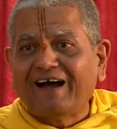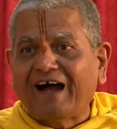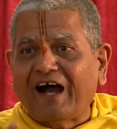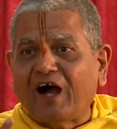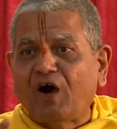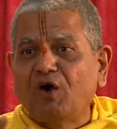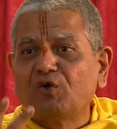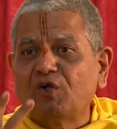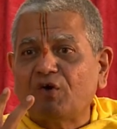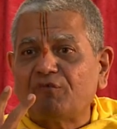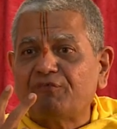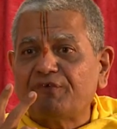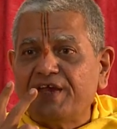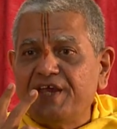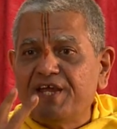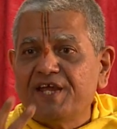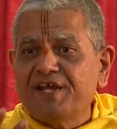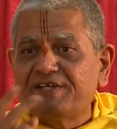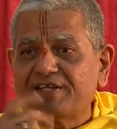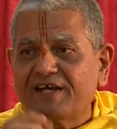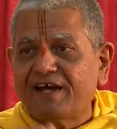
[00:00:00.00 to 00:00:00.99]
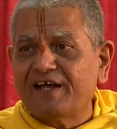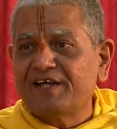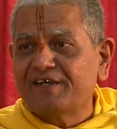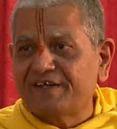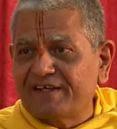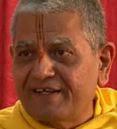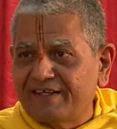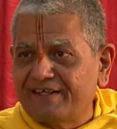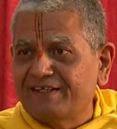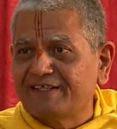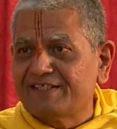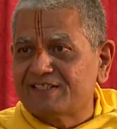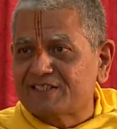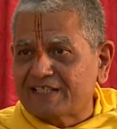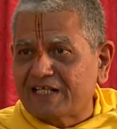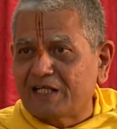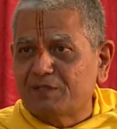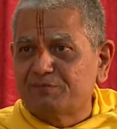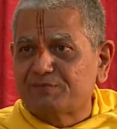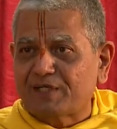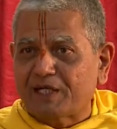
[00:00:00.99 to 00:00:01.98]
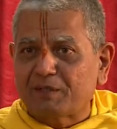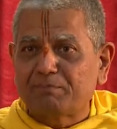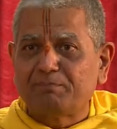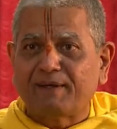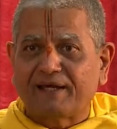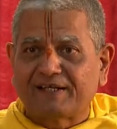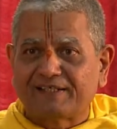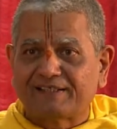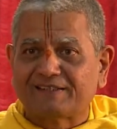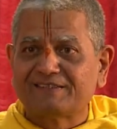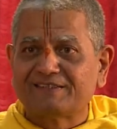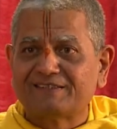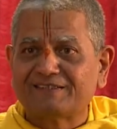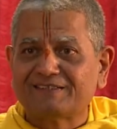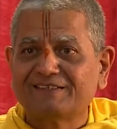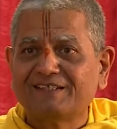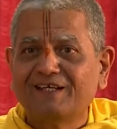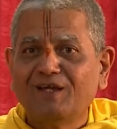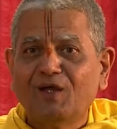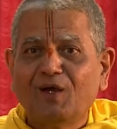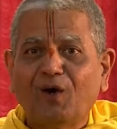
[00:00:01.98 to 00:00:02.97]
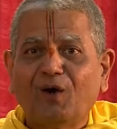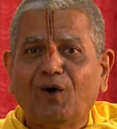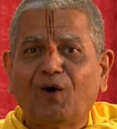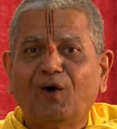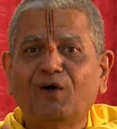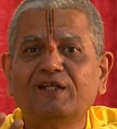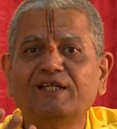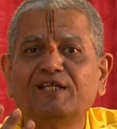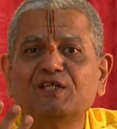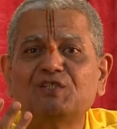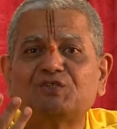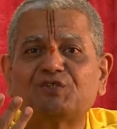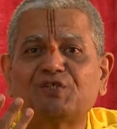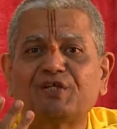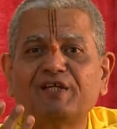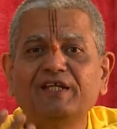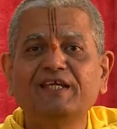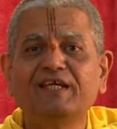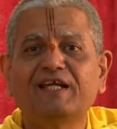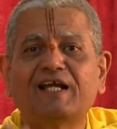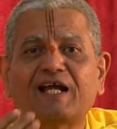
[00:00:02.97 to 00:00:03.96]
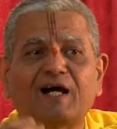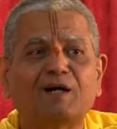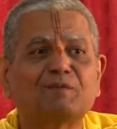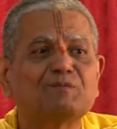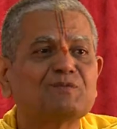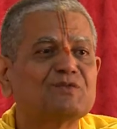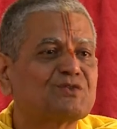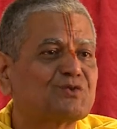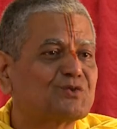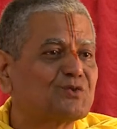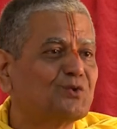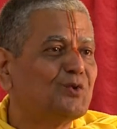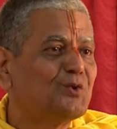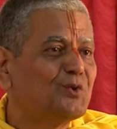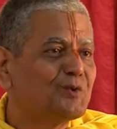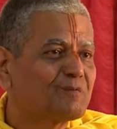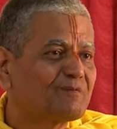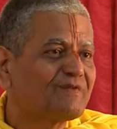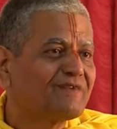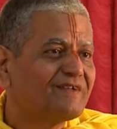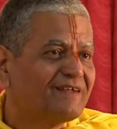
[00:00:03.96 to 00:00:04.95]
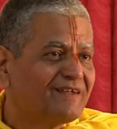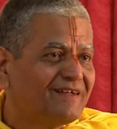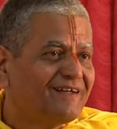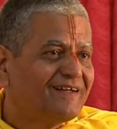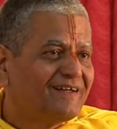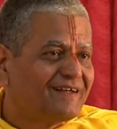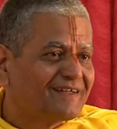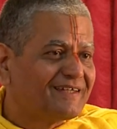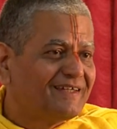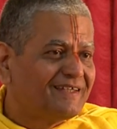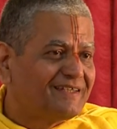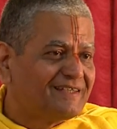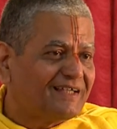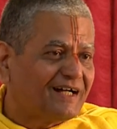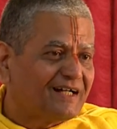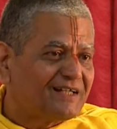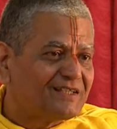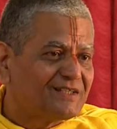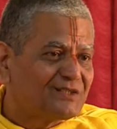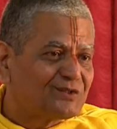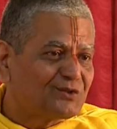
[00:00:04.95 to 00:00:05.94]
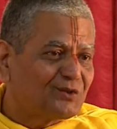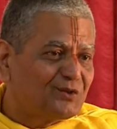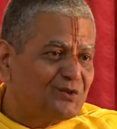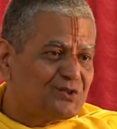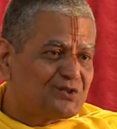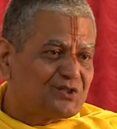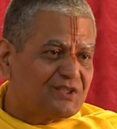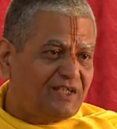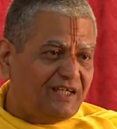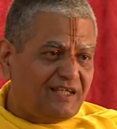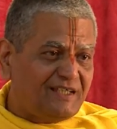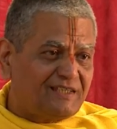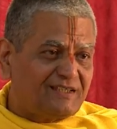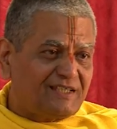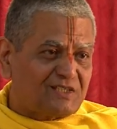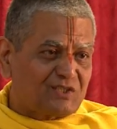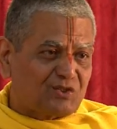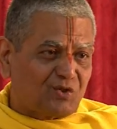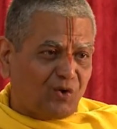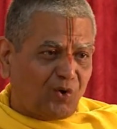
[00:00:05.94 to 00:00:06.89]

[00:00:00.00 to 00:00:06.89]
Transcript: Out of 800 sculptural panels, only 3 comes to Gita. So you see this